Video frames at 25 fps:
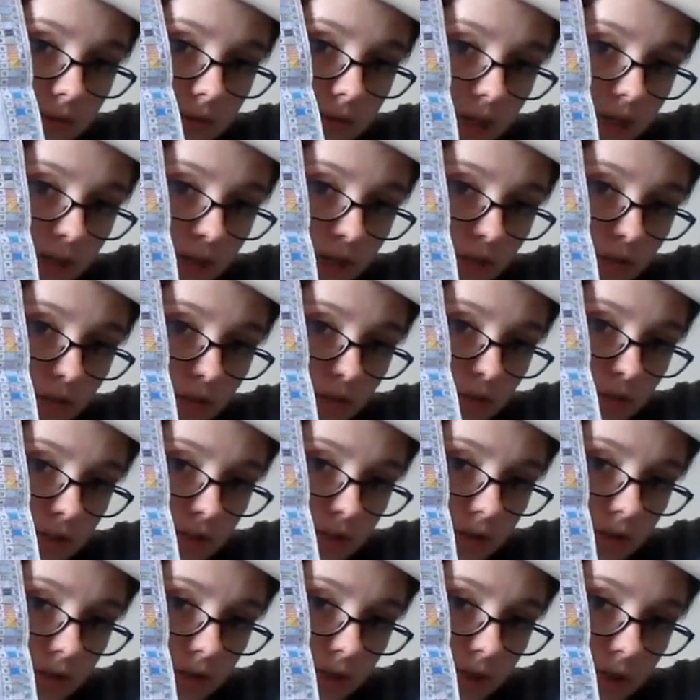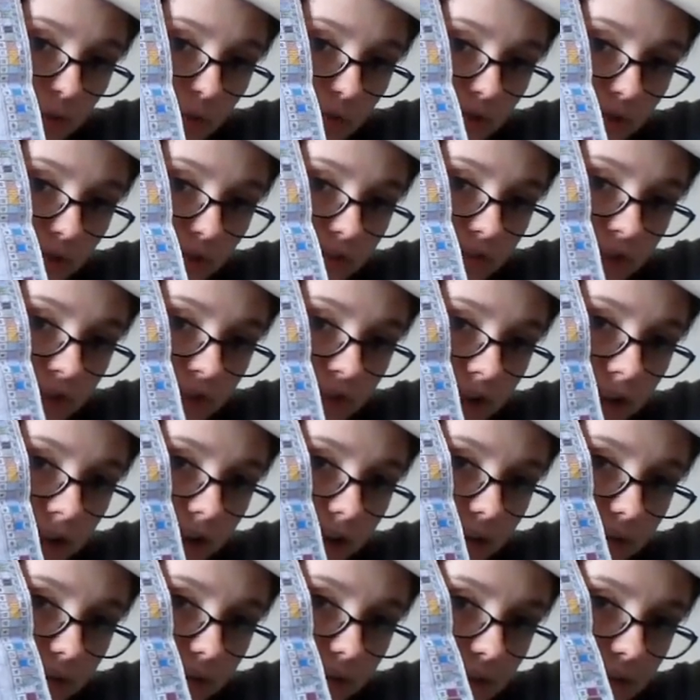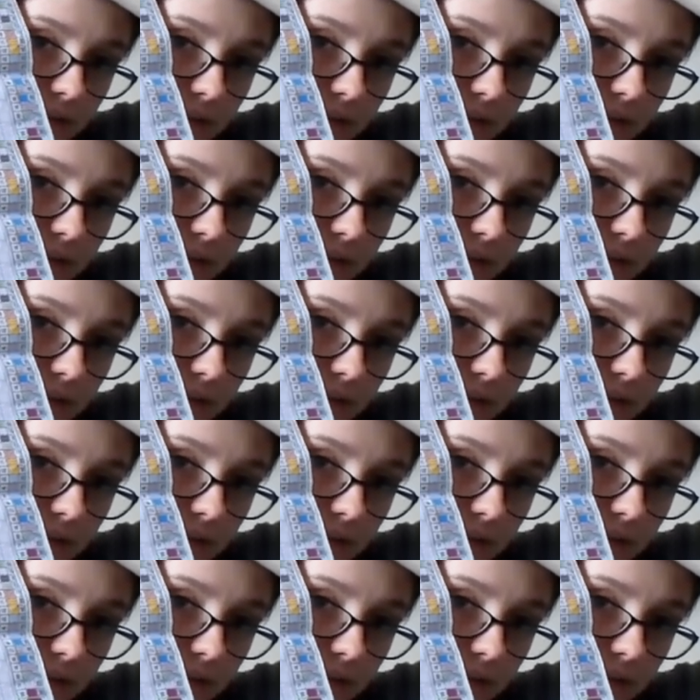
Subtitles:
I've done a bunch of yellow.